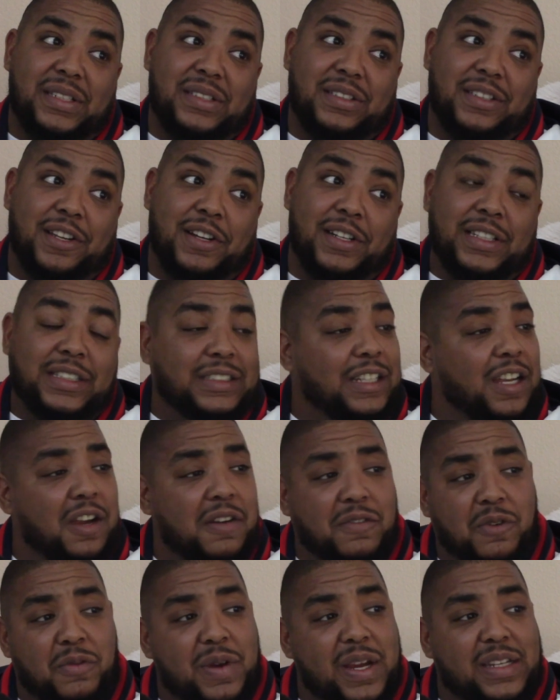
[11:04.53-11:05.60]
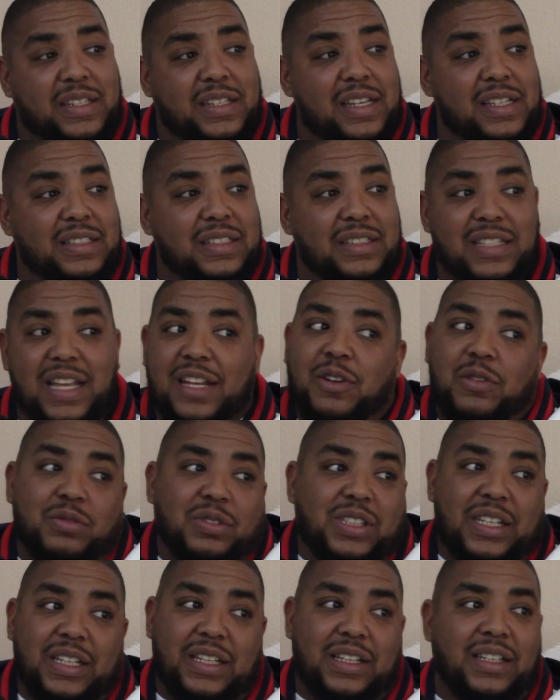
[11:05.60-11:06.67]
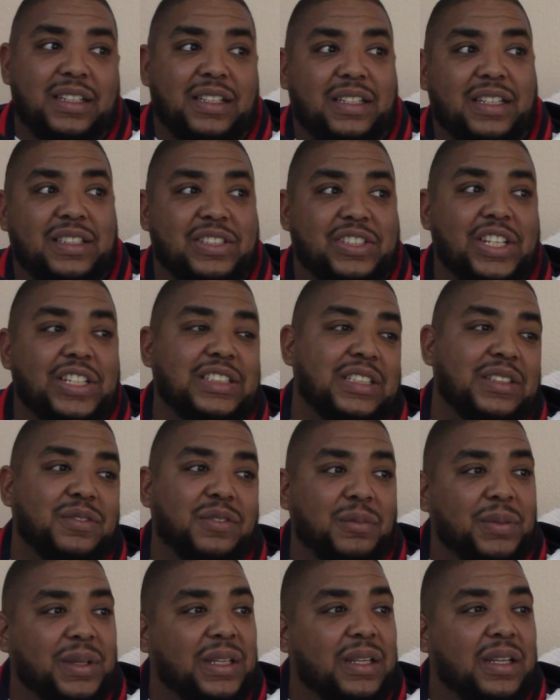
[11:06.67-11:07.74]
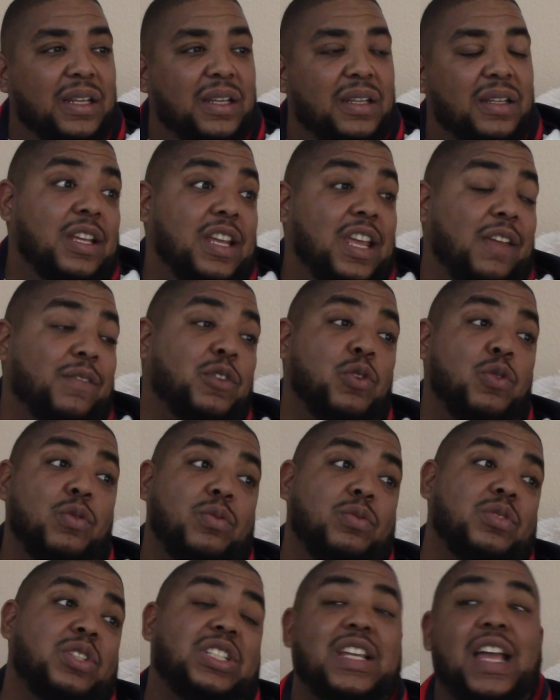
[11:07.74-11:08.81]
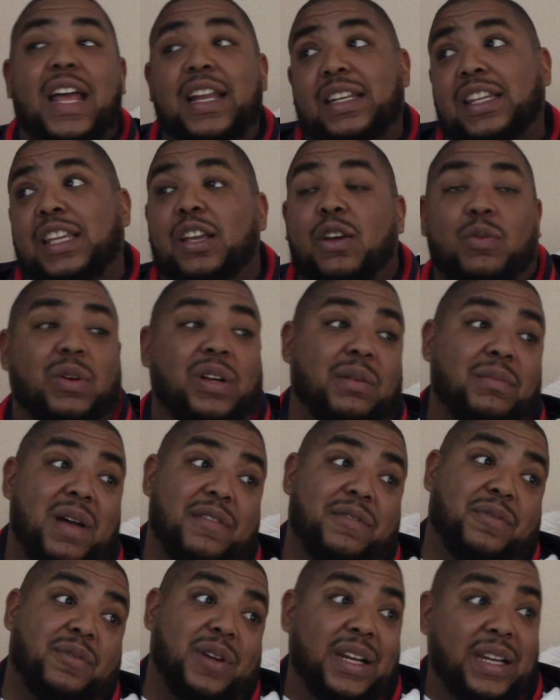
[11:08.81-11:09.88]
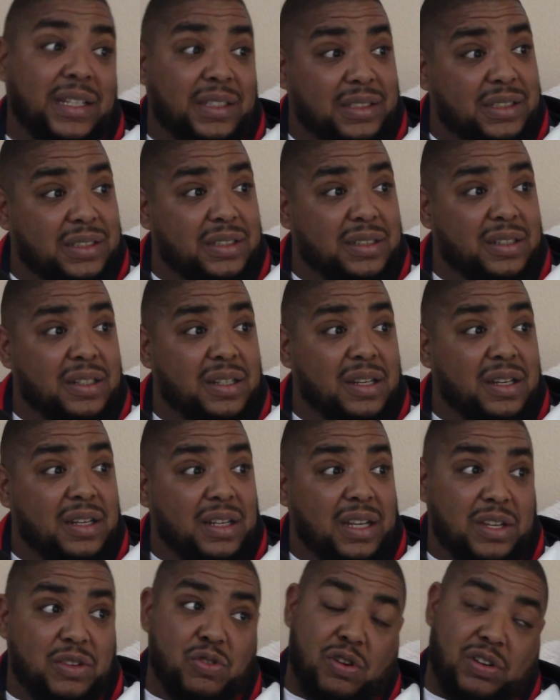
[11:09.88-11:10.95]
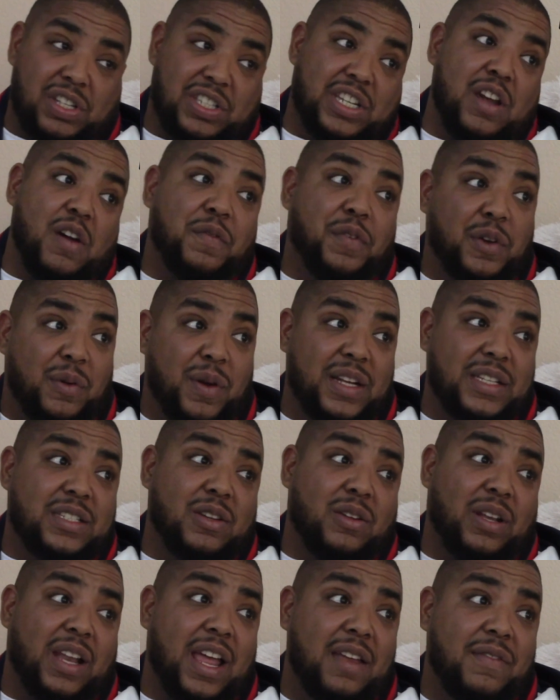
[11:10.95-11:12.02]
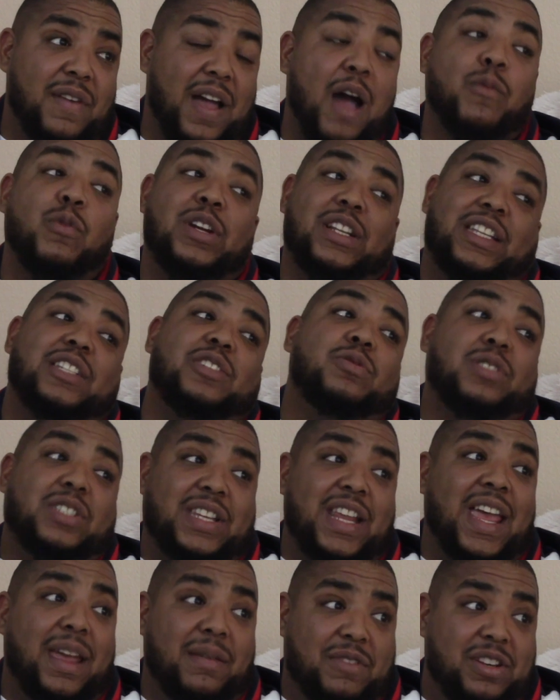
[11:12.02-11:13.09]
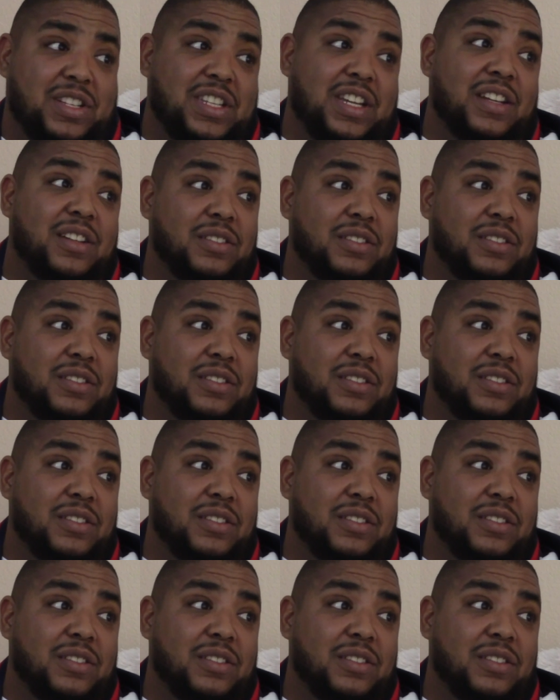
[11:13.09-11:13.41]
gonna serve correct justice. I don't think it's justice for me. If you shot and killed one of my friends and you go to jail for the rest of your life, I want to get you stabbed in jail.